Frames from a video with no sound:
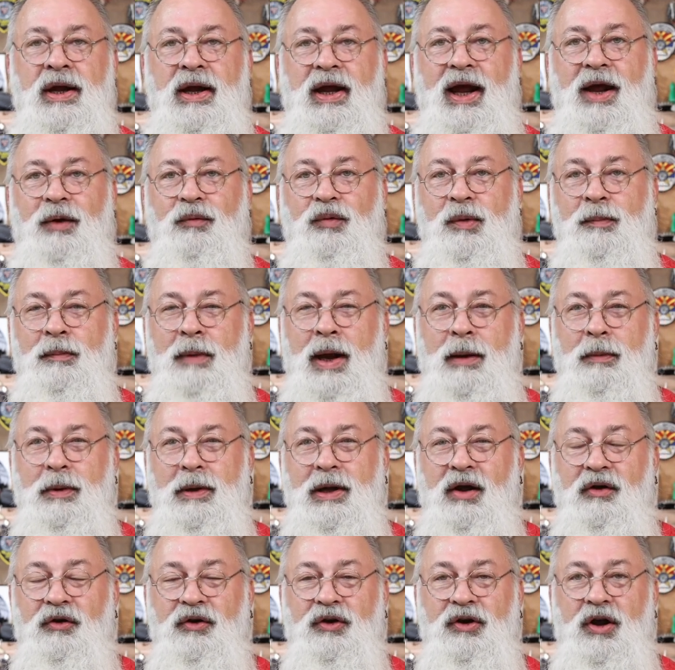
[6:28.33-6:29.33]
and we may be
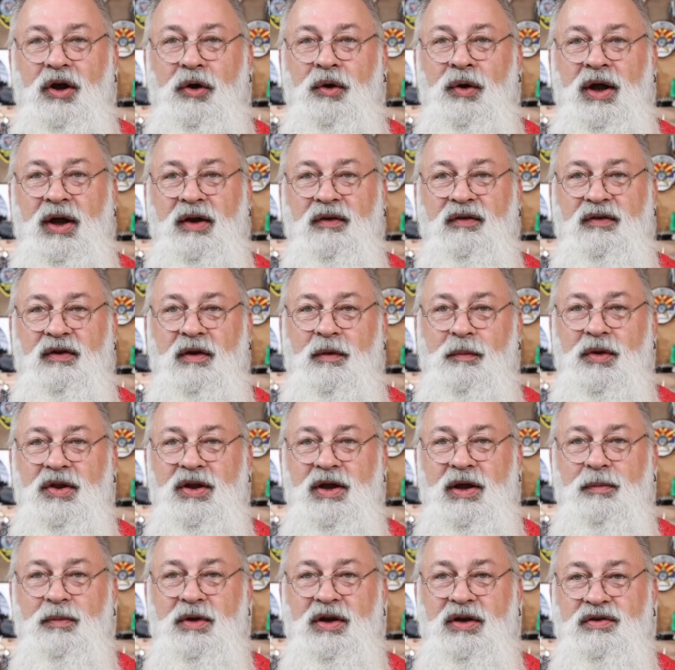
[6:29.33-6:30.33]
able to go hit some of
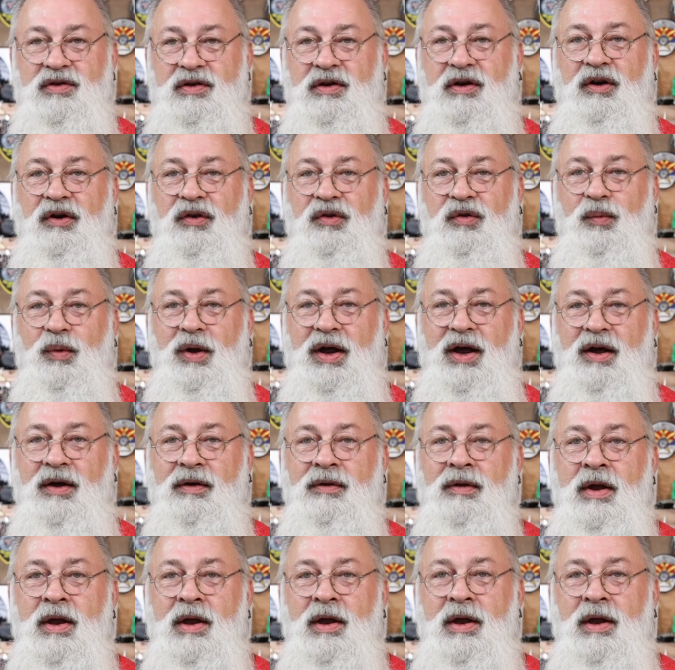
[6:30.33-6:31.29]
them this year as well.